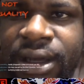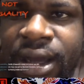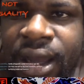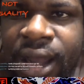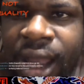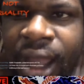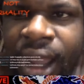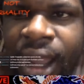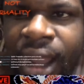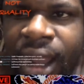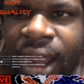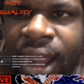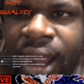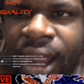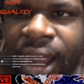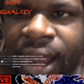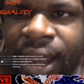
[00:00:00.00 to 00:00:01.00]
Uh,
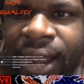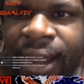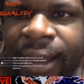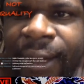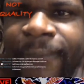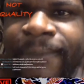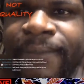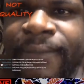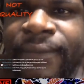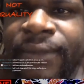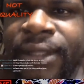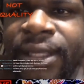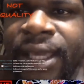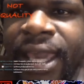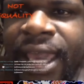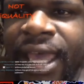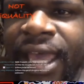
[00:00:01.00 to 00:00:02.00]
uh, uh.
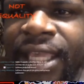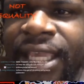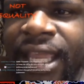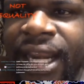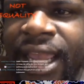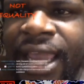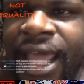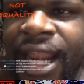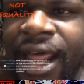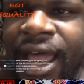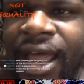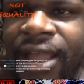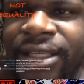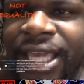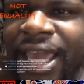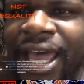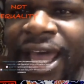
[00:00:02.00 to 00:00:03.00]
Hell yeah, they got
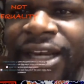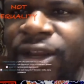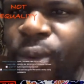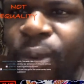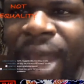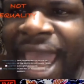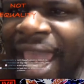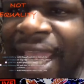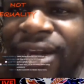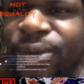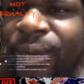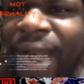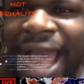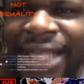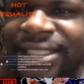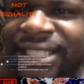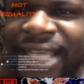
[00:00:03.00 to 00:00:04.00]
all. Yeah, Dwayne The
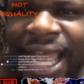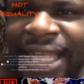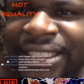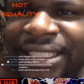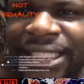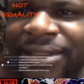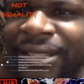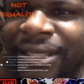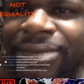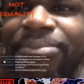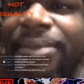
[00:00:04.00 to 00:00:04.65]
Rock Johnson.